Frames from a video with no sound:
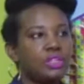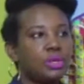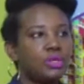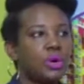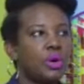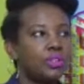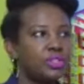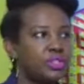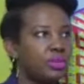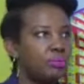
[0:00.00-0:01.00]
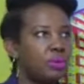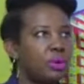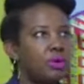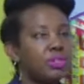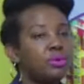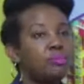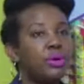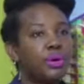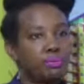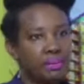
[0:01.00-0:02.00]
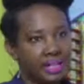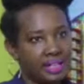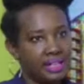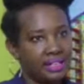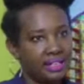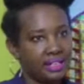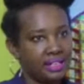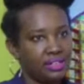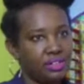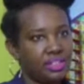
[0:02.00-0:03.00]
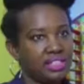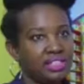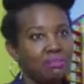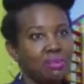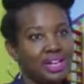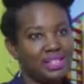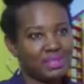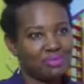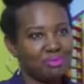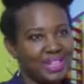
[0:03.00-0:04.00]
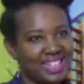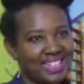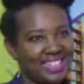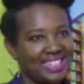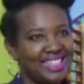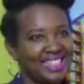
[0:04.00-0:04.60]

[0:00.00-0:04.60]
It also costs you more to borrow money. You know, there's the price of money.